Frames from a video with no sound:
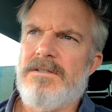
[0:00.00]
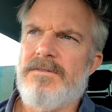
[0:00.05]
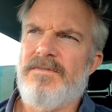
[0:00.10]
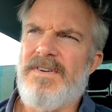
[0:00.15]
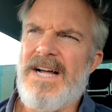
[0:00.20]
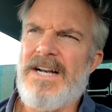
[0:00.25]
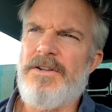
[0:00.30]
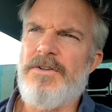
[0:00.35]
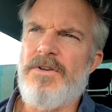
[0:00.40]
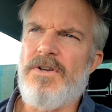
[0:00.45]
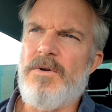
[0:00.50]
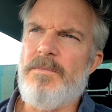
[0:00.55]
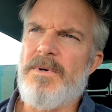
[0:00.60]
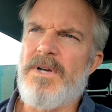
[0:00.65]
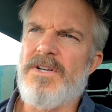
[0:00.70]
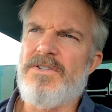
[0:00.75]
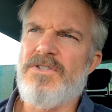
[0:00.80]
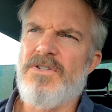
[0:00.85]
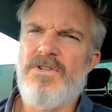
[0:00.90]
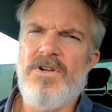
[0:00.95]
value you
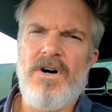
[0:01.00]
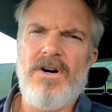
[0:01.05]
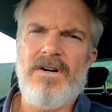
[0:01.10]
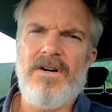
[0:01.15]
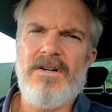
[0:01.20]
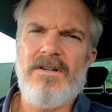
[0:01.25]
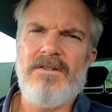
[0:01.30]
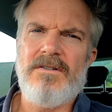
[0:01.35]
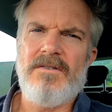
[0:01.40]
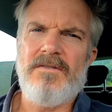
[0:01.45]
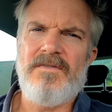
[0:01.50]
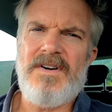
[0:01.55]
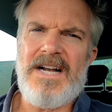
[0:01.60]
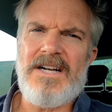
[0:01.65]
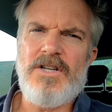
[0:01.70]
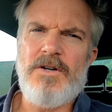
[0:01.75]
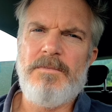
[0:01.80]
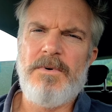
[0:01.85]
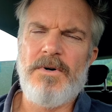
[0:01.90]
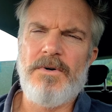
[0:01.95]
because you're not
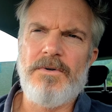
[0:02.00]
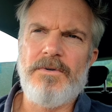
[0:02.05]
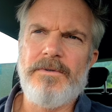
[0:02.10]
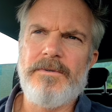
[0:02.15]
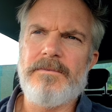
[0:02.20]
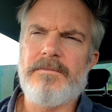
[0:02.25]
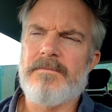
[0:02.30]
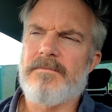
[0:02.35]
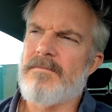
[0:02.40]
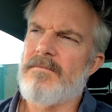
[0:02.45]
valuable.